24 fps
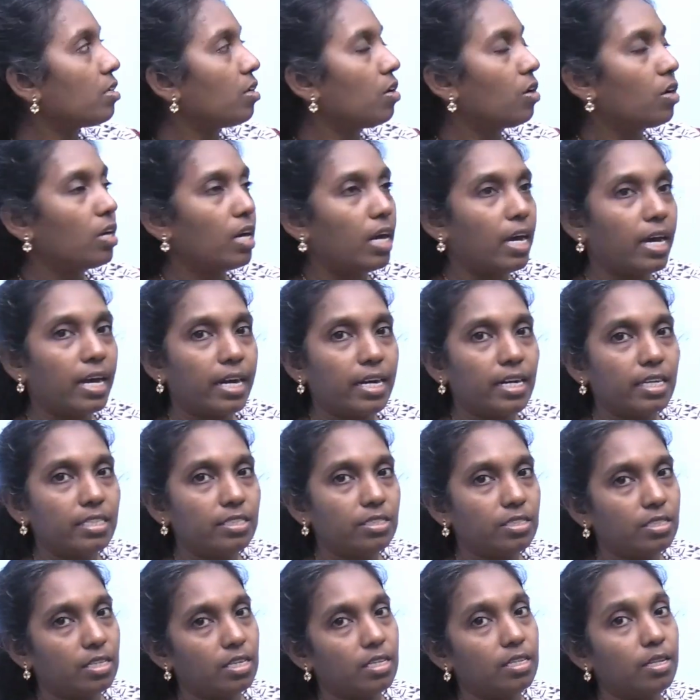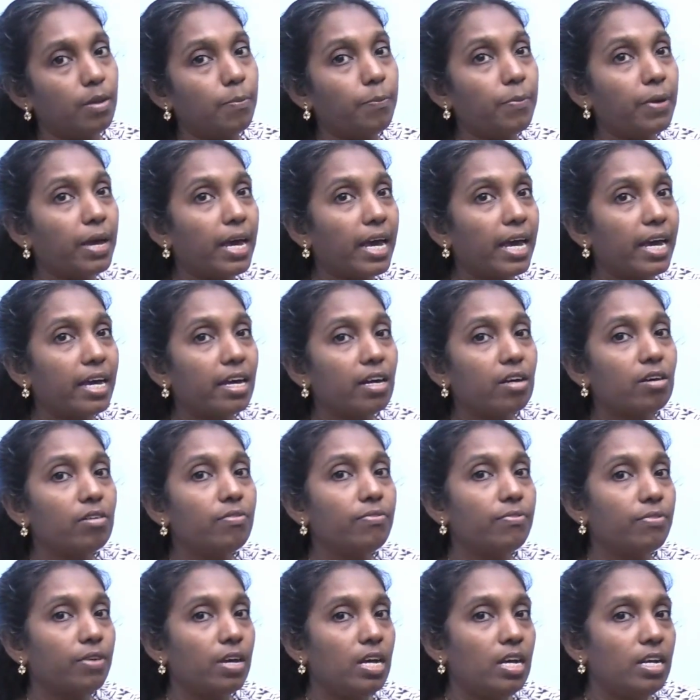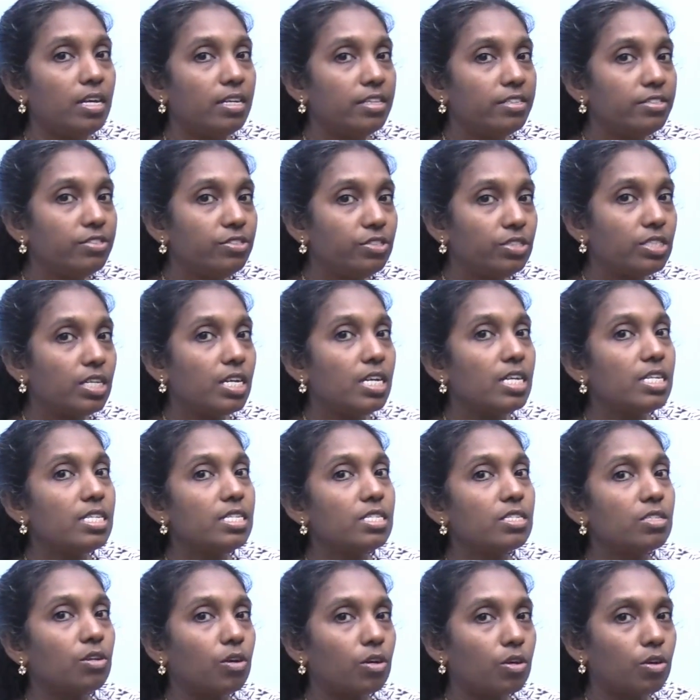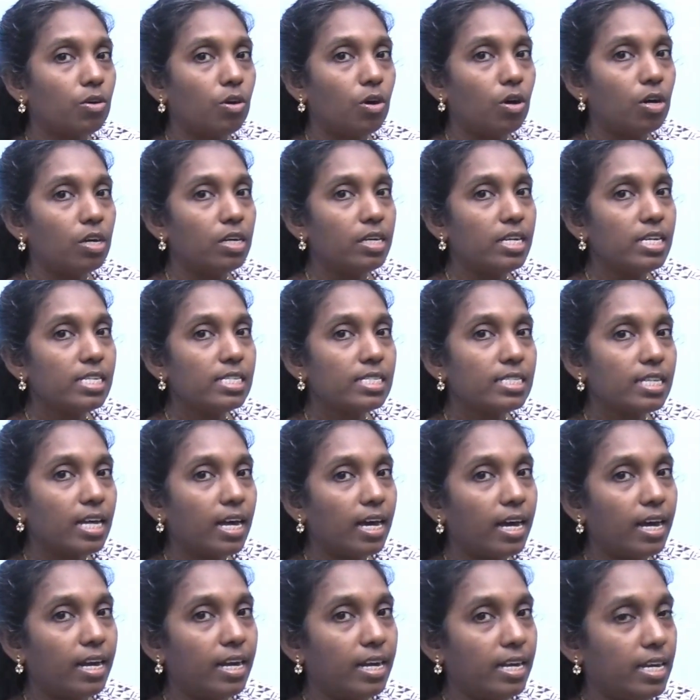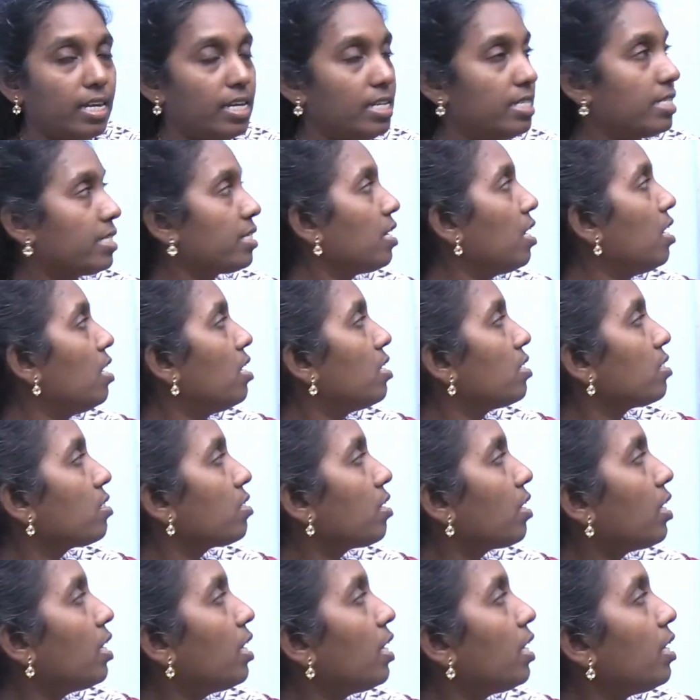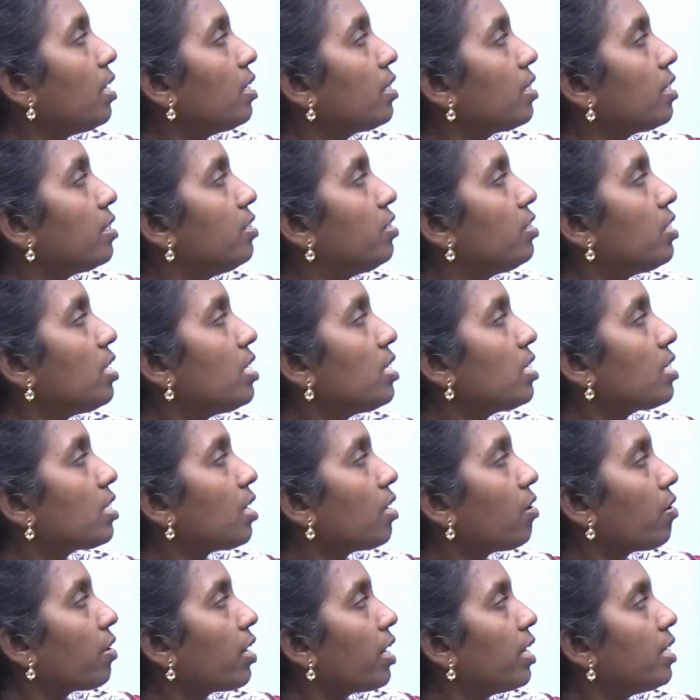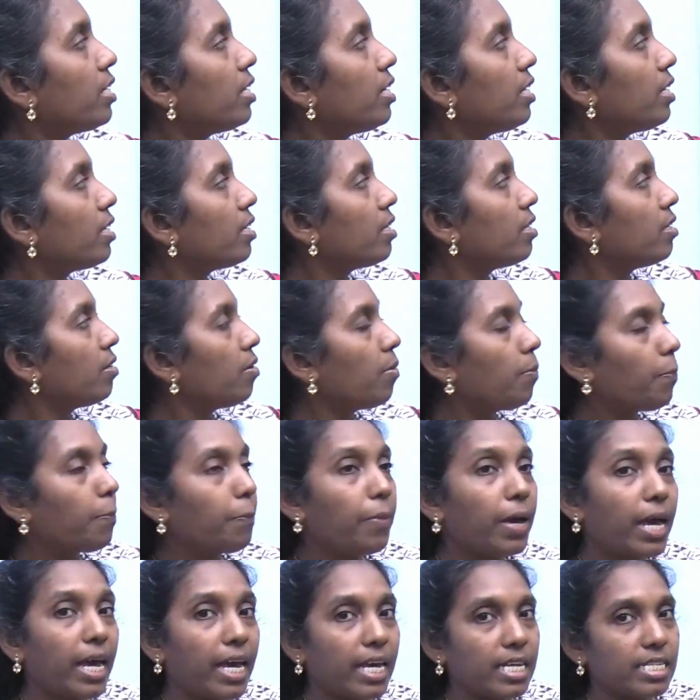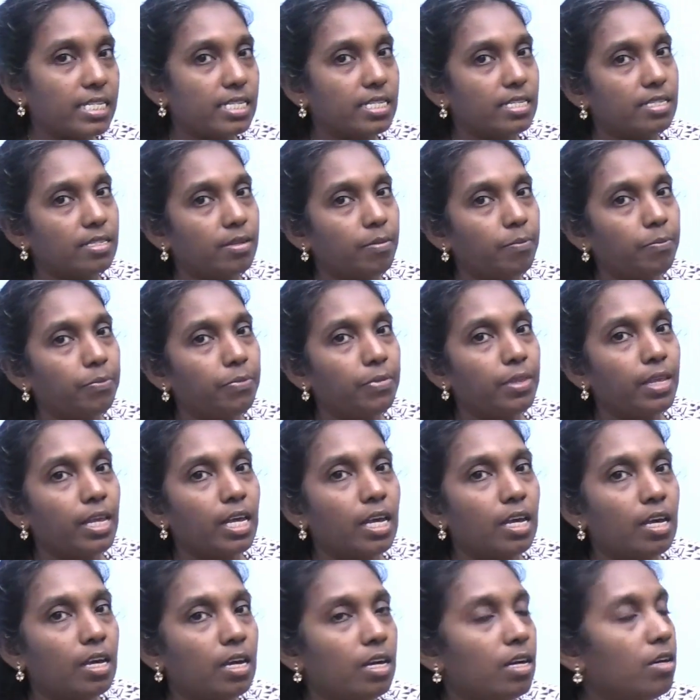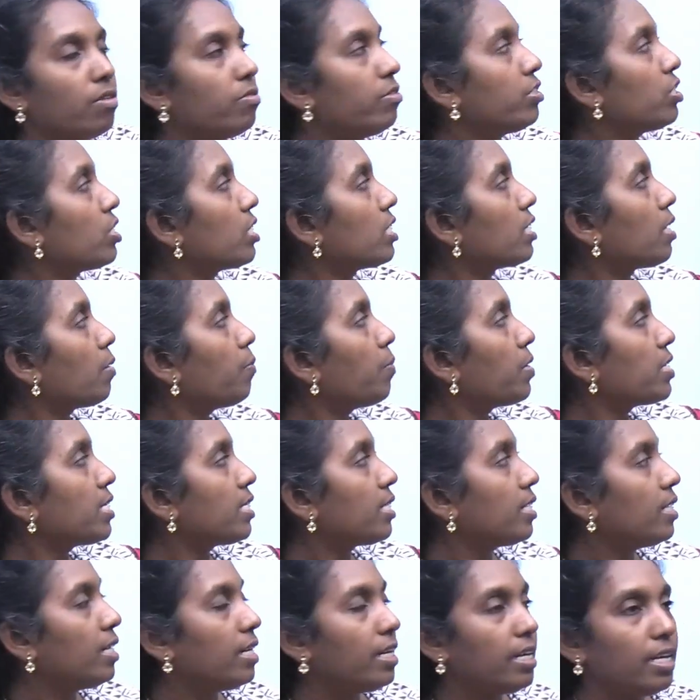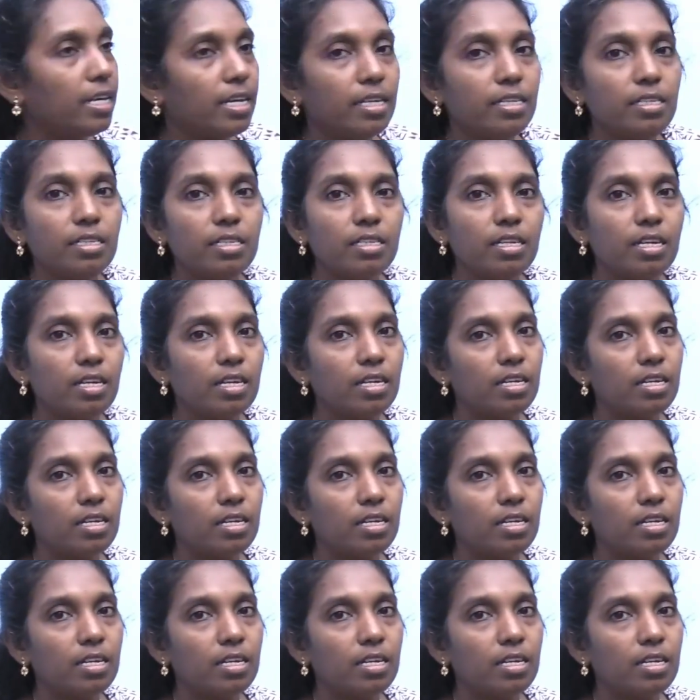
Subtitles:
are arranged. The pair of genes are called as alleles. So, here the genes are located in pairs, which is represented in